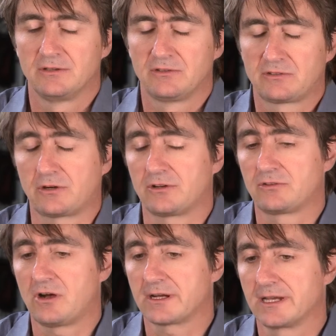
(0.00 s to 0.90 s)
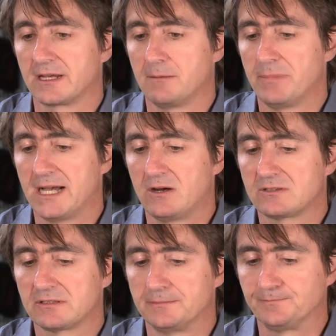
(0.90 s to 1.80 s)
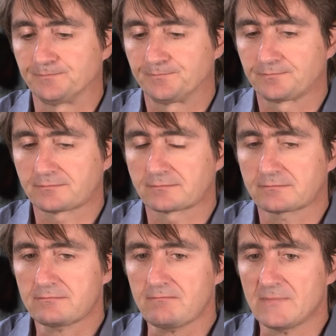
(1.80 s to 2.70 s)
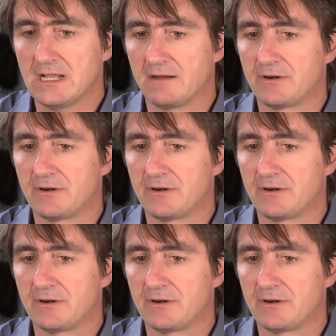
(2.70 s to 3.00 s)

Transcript: started talking about a